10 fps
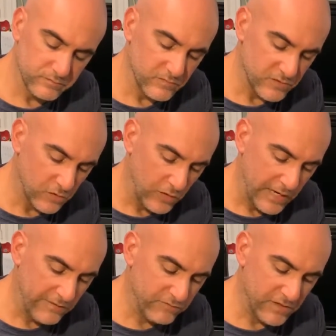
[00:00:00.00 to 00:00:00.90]
So I
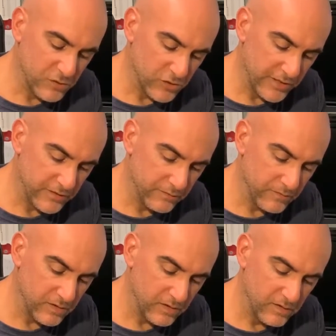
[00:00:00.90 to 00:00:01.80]
have not tried them.
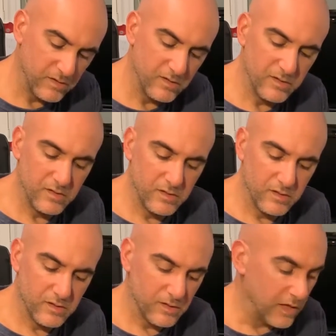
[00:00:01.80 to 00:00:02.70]

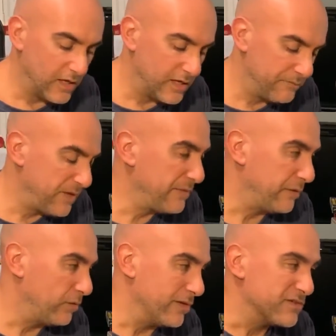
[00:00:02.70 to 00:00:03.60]
Maybe I
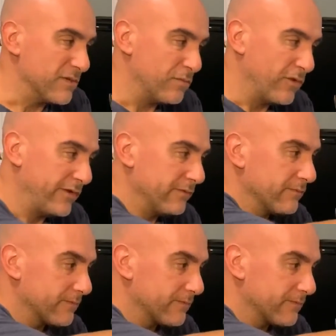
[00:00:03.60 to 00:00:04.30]
will at some point.